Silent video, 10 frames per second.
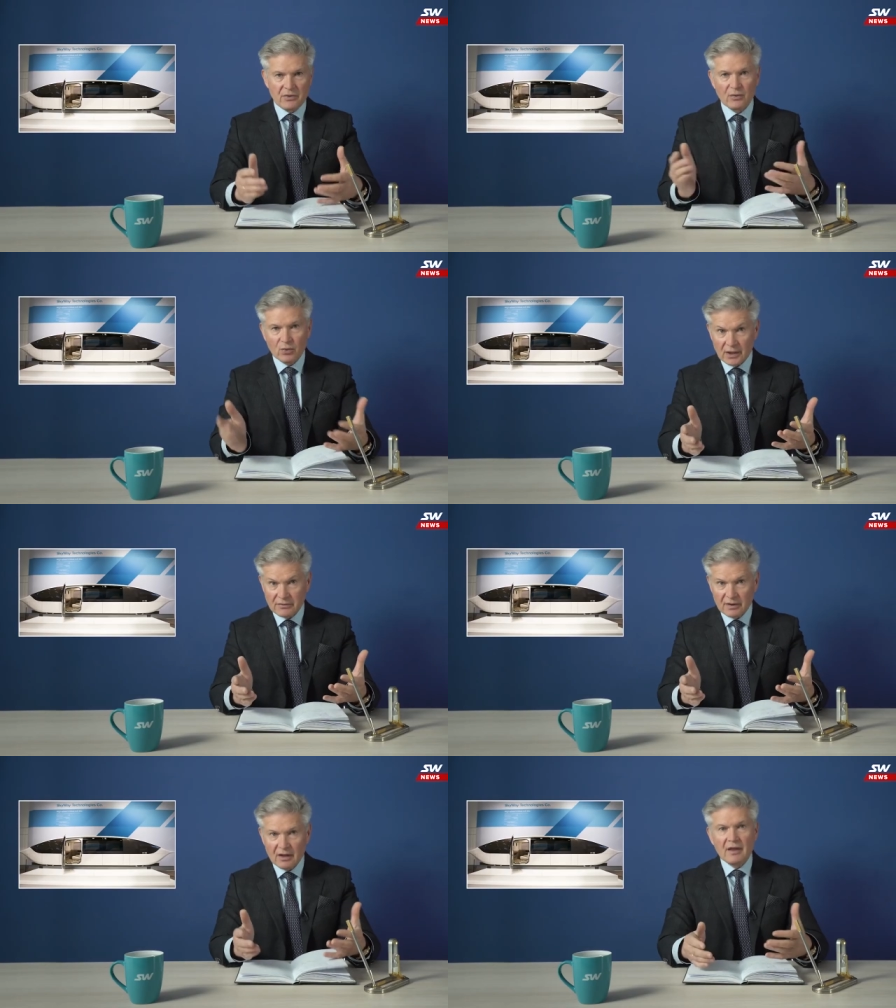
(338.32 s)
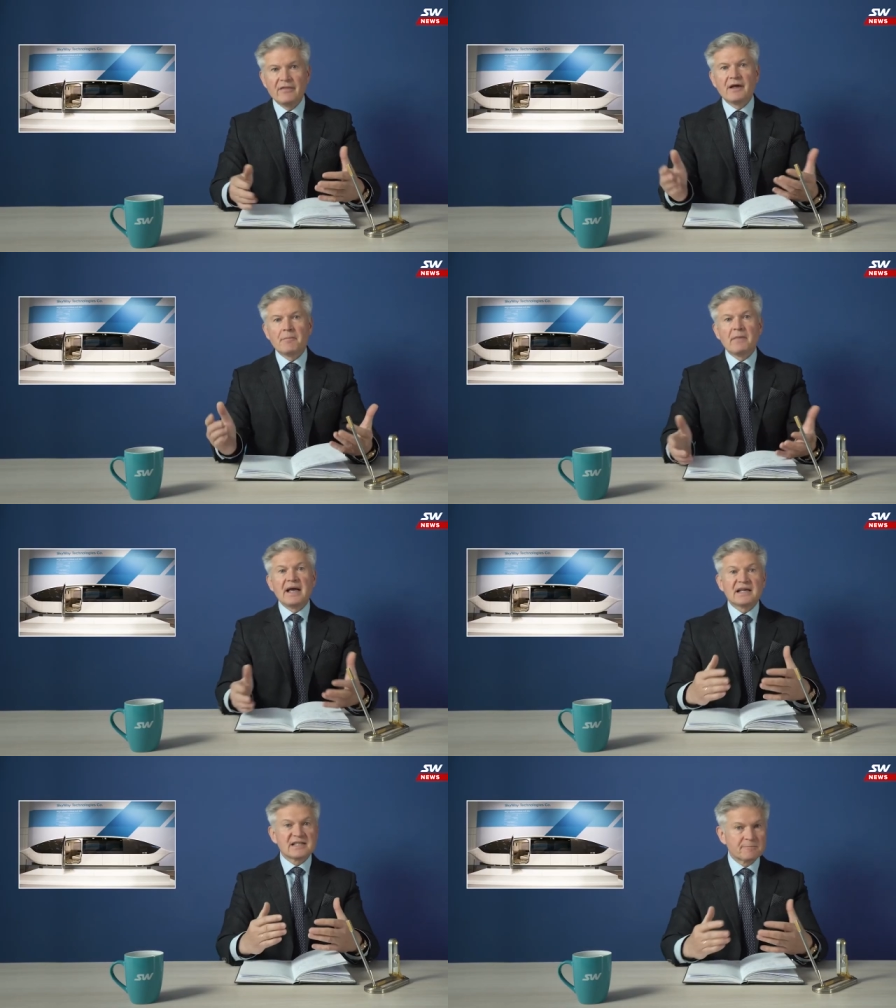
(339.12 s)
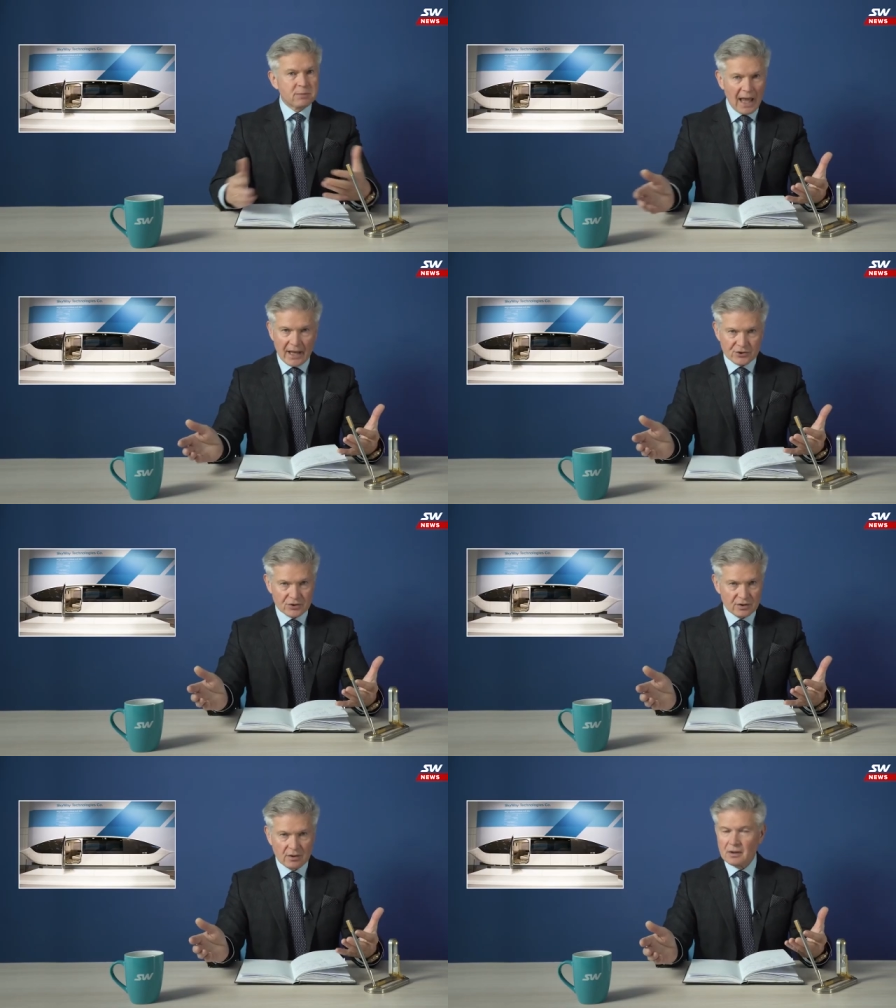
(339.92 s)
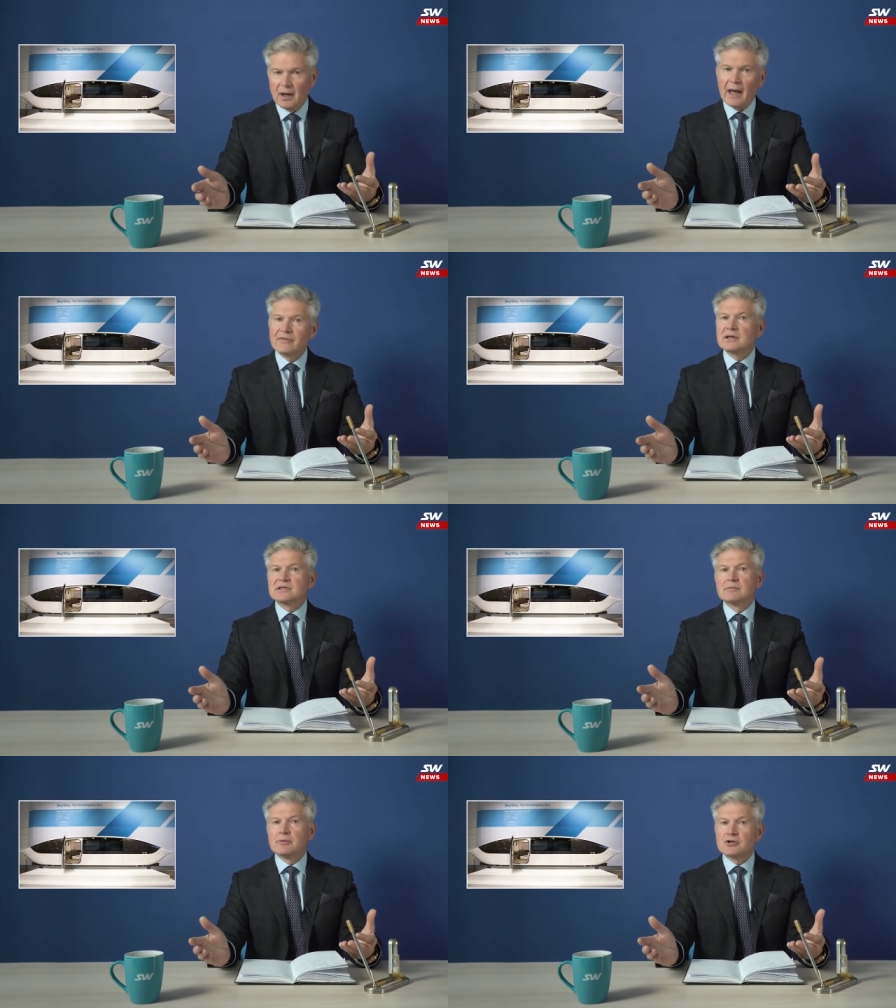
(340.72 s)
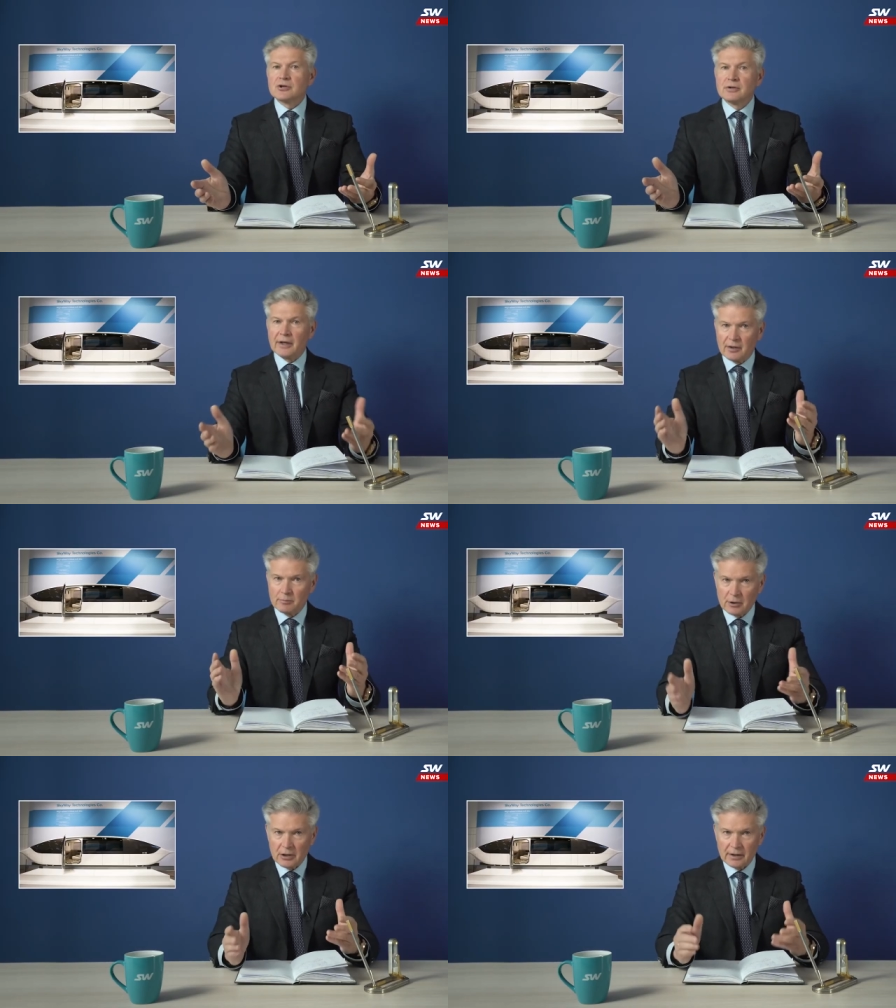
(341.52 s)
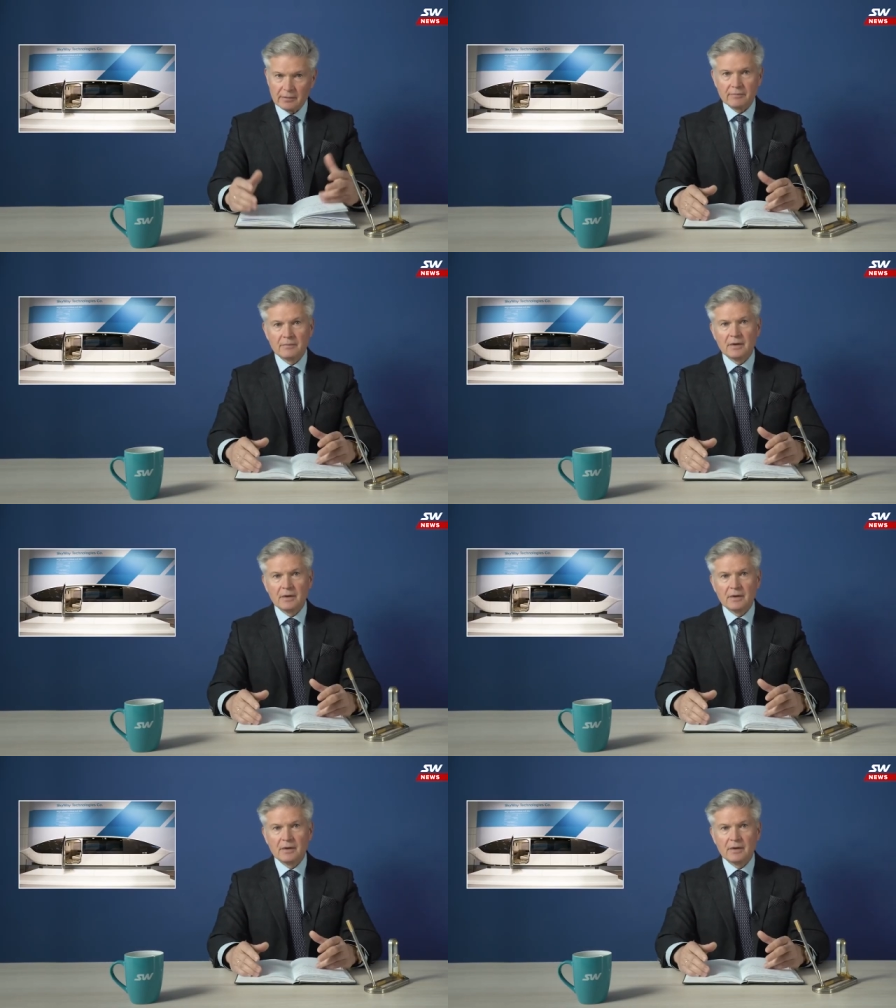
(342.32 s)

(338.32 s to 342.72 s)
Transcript: the one that made a splash at the exhibition in Berlin.